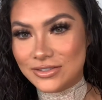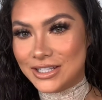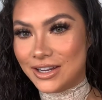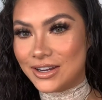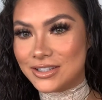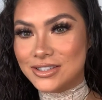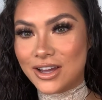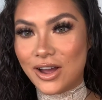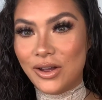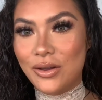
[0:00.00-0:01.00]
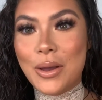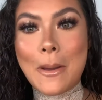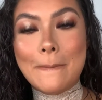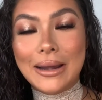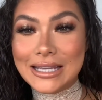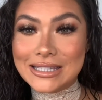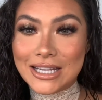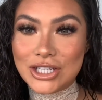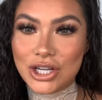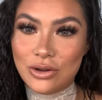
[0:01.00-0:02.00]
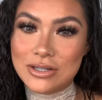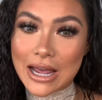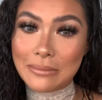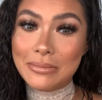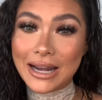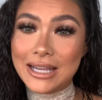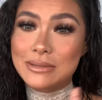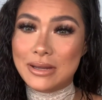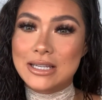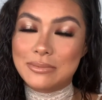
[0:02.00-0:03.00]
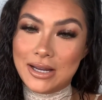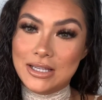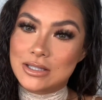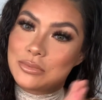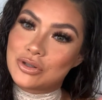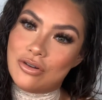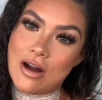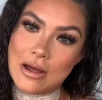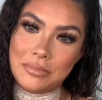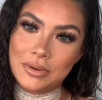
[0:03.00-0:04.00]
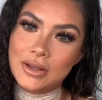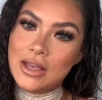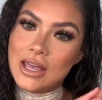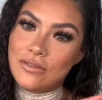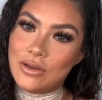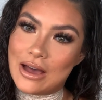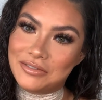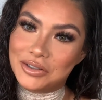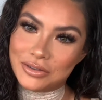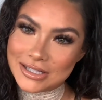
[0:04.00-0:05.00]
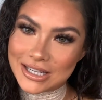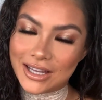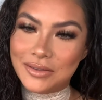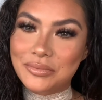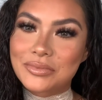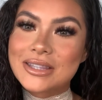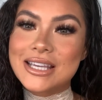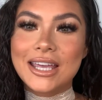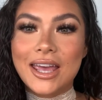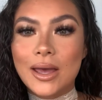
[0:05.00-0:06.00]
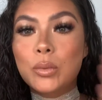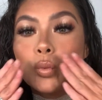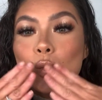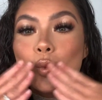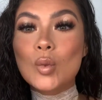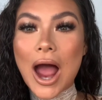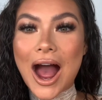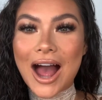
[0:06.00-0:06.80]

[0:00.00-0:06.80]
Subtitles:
in, so please stay tuned, and please, please, please subscribe if you haven't already. Take care. Mwah.